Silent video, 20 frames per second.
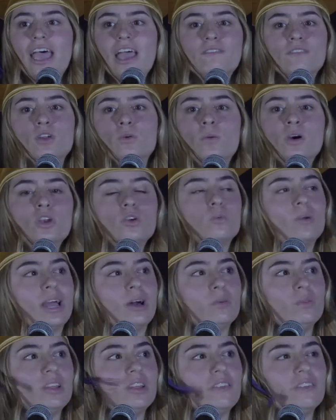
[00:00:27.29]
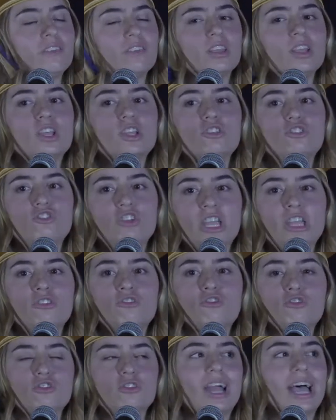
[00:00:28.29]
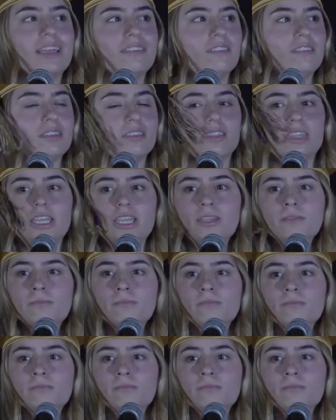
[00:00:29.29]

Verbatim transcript: everyone around us change drastically.